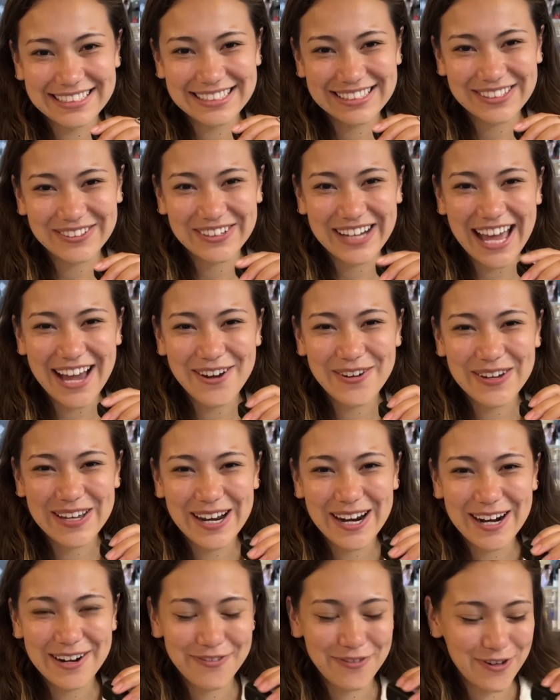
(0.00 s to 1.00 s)
so now we
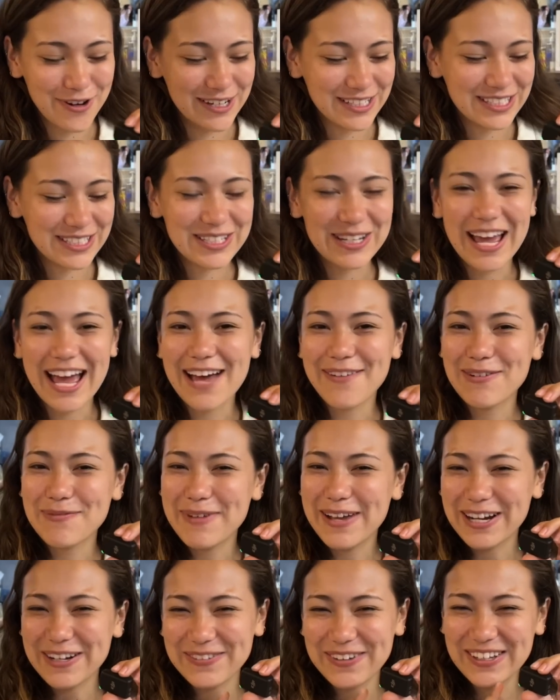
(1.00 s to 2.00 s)
are forced to have our
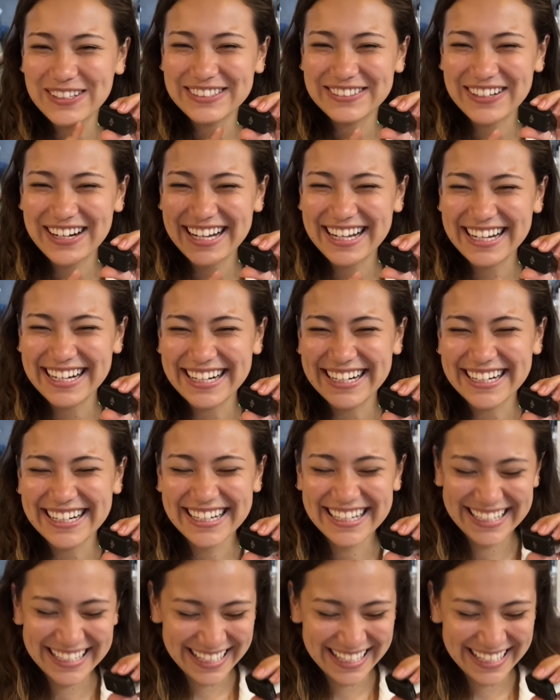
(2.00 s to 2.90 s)
microphones right here.